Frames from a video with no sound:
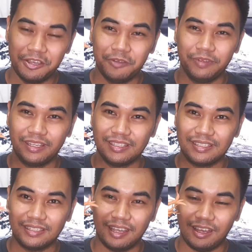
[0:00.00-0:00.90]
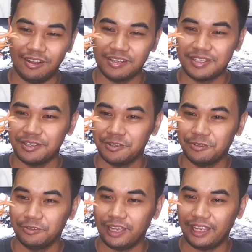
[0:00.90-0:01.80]
because
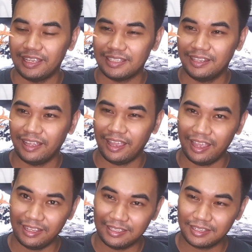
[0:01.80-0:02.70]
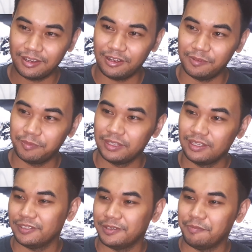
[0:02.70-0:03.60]
also I guess the head
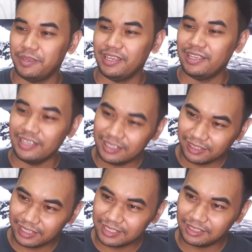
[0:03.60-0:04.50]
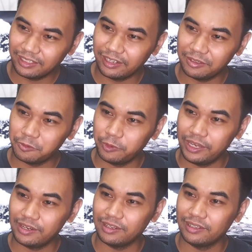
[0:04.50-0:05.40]
sculpt, to me, it's a little
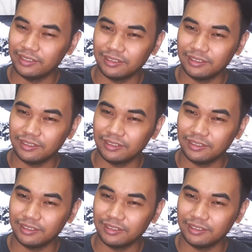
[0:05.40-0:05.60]
weird.